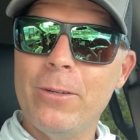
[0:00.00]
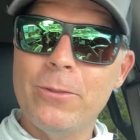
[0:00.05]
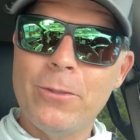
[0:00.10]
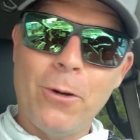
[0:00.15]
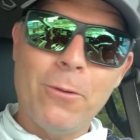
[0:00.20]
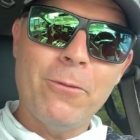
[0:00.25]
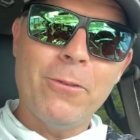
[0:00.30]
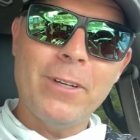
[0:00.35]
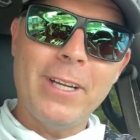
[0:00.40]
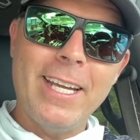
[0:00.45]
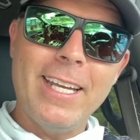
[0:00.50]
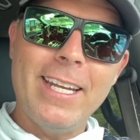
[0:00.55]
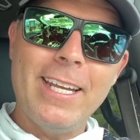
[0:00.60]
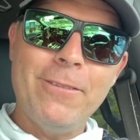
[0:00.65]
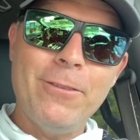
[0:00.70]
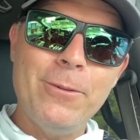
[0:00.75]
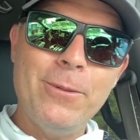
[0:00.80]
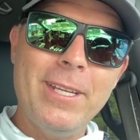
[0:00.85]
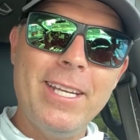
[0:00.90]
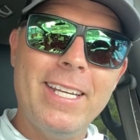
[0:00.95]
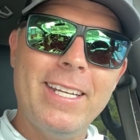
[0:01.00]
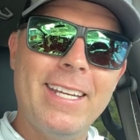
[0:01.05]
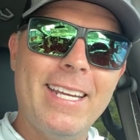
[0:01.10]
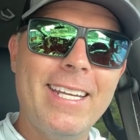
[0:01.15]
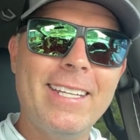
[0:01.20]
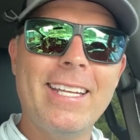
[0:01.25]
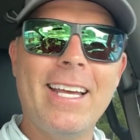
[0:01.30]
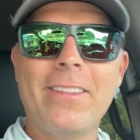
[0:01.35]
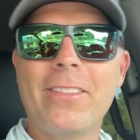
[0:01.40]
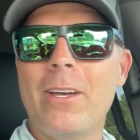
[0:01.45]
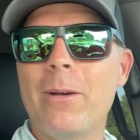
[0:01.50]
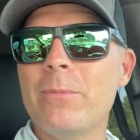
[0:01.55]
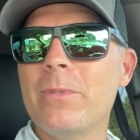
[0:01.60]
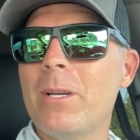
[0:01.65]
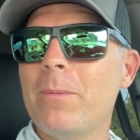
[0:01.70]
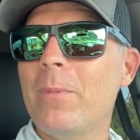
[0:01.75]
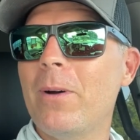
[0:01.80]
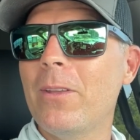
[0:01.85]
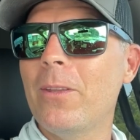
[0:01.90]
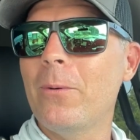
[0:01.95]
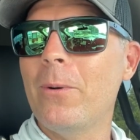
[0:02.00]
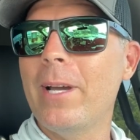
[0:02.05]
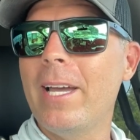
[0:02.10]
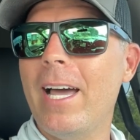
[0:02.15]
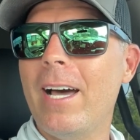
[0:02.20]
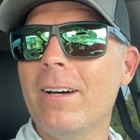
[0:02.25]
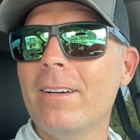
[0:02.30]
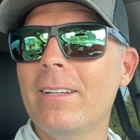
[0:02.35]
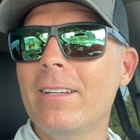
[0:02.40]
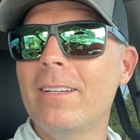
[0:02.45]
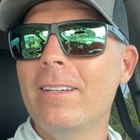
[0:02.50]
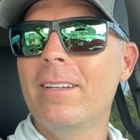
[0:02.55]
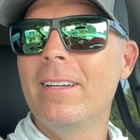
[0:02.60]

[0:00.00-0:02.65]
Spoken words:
Don't forget, if you did, hit that thumbs up on the way out,